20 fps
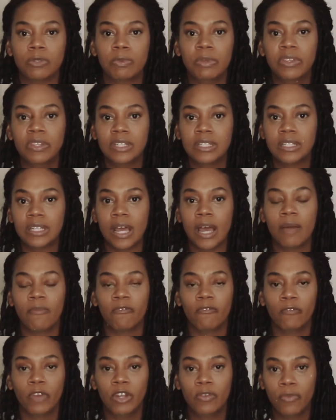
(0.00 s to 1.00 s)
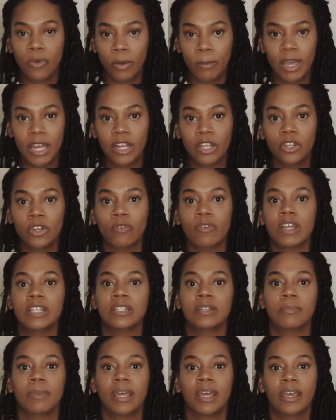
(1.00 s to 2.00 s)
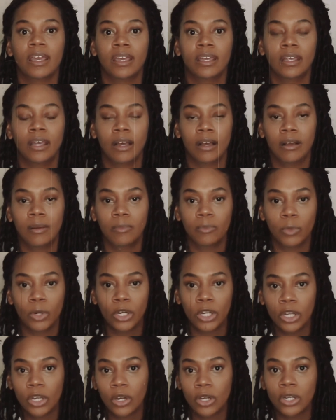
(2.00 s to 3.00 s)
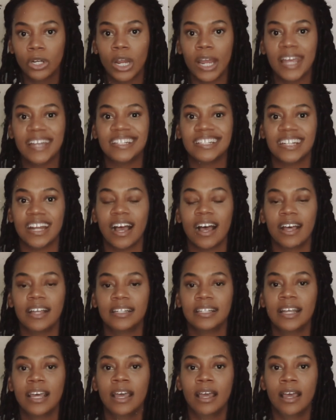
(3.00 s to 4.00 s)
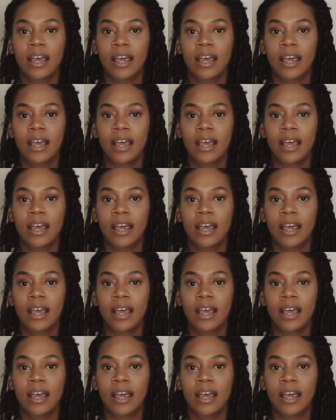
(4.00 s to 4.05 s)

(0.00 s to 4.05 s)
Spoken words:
Spend this time reformatting your resume, working on your headshots.